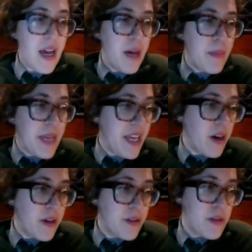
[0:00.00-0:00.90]
Um, he
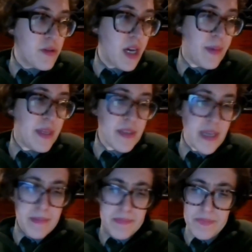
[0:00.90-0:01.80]
also comments
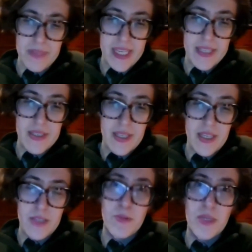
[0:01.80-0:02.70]
on he's
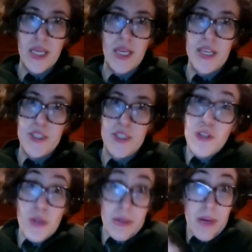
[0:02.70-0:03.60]
he's really he's
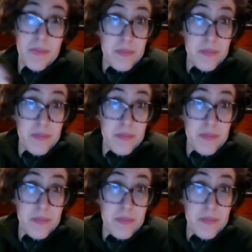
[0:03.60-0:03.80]
used to a,